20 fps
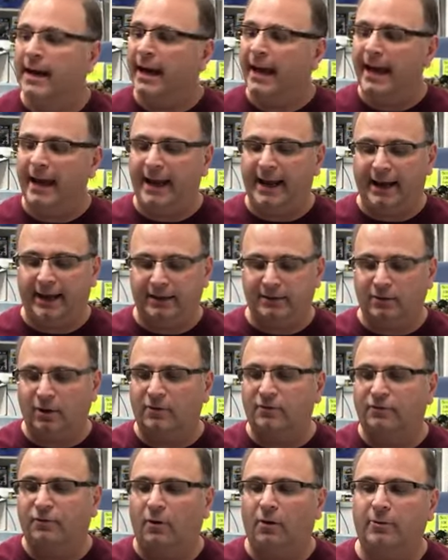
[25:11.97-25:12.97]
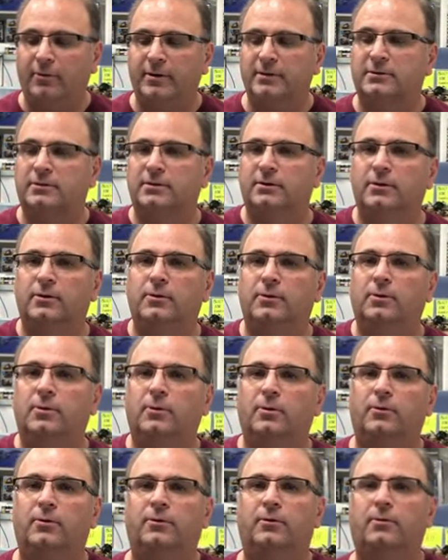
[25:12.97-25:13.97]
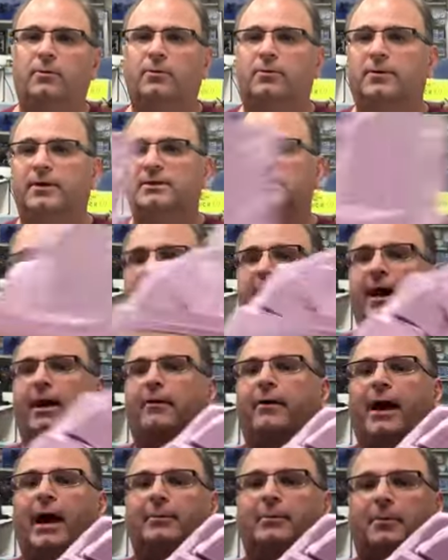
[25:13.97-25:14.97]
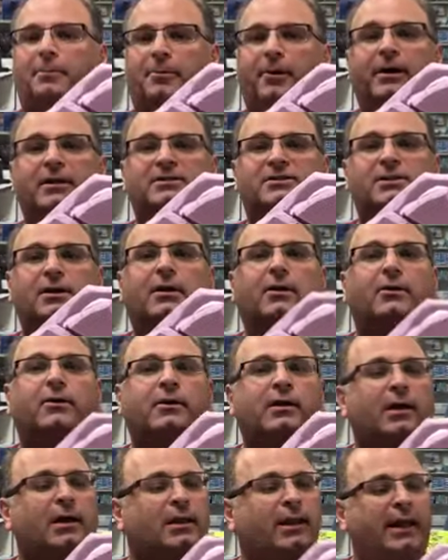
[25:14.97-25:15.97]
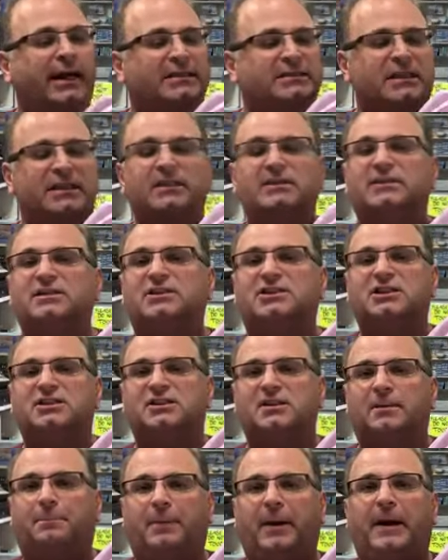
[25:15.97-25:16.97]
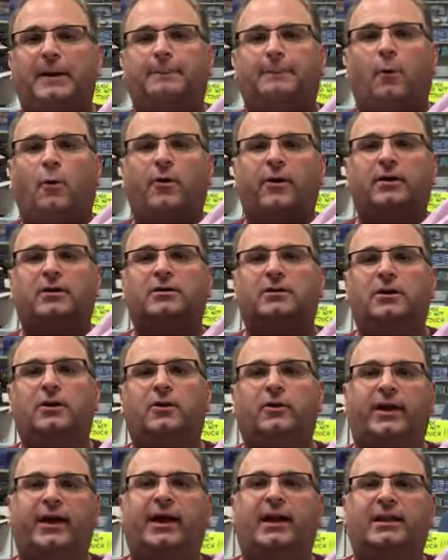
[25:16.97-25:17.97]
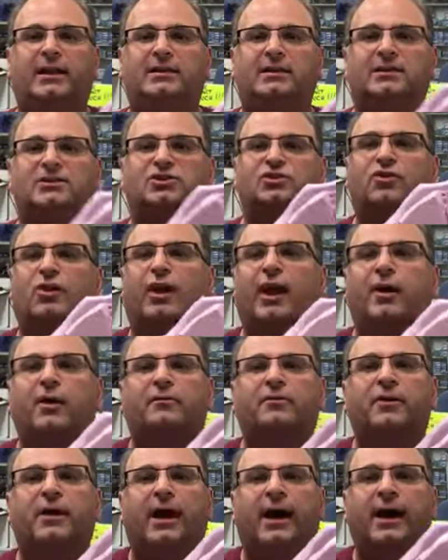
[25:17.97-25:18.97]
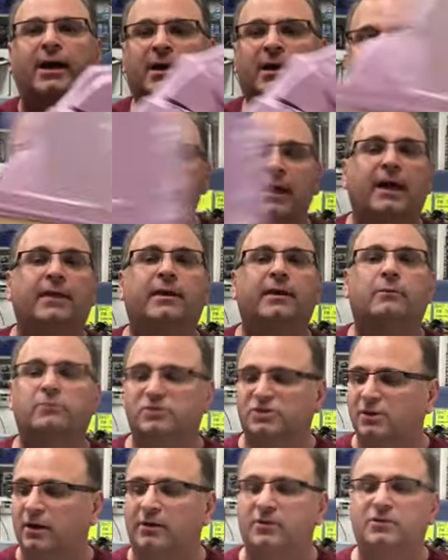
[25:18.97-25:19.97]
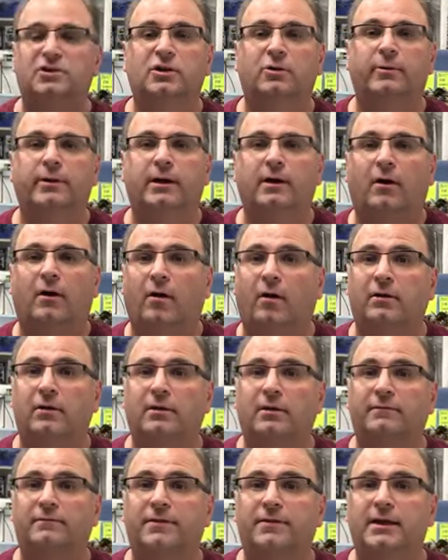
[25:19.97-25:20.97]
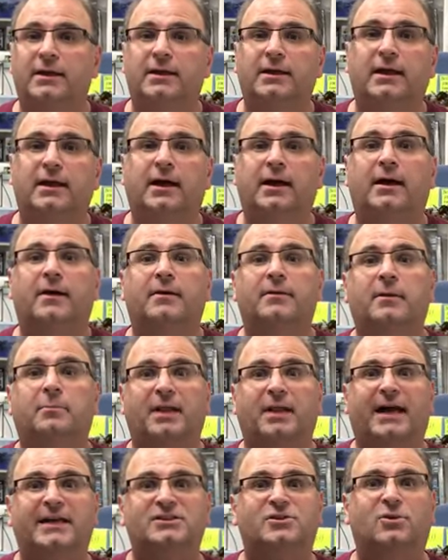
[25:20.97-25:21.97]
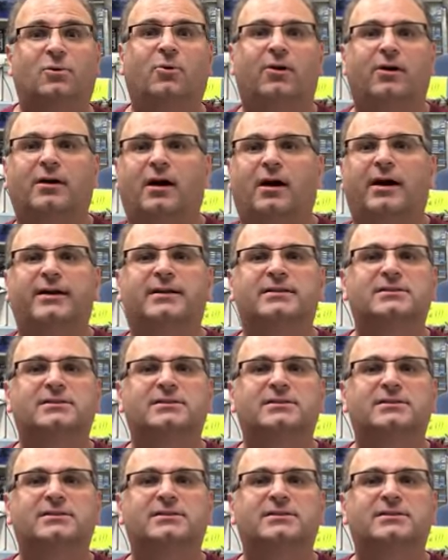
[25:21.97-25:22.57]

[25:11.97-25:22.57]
And look forward to this diorama pretty soon. Like I said, this is just the pink board glued. I gotta let this dry overnight, and then we'll start doing all of the plaster work on it.